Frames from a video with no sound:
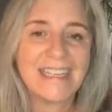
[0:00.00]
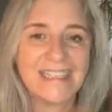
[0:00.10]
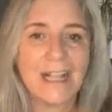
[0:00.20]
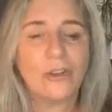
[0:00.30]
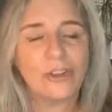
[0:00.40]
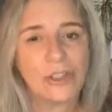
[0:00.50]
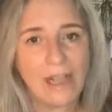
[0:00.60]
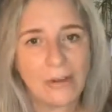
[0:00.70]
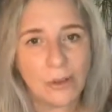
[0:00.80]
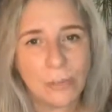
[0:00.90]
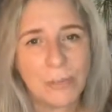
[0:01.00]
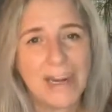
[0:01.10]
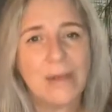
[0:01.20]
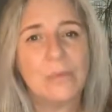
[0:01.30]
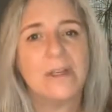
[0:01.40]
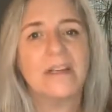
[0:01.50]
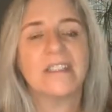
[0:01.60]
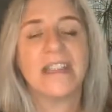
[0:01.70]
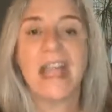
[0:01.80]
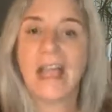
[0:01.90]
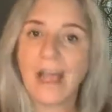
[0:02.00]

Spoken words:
It tells you how your brain works,